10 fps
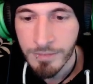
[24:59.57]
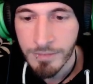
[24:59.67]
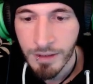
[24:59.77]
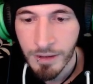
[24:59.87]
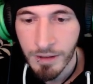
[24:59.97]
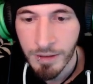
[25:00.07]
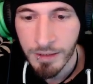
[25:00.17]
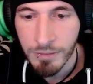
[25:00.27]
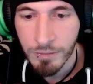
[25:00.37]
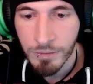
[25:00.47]
Alright,
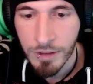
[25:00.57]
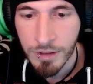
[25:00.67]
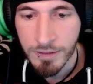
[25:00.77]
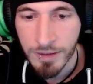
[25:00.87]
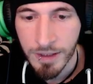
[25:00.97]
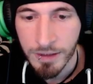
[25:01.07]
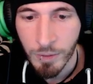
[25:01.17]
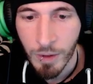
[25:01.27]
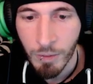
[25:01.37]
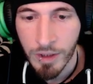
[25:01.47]
what is that? Do I
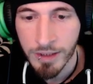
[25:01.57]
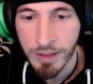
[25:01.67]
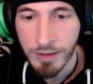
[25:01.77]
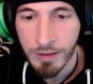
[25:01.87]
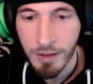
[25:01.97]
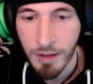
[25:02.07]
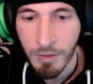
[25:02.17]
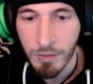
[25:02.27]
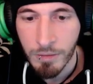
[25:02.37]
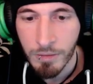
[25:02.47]
want it? No.
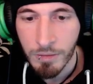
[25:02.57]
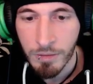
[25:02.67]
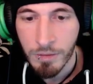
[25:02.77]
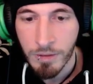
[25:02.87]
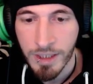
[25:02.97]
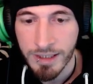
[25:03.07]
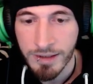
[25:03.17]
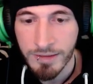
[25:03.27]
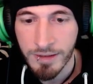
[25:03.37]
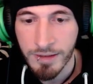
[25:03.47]
I
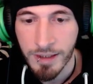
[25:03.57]
guess not.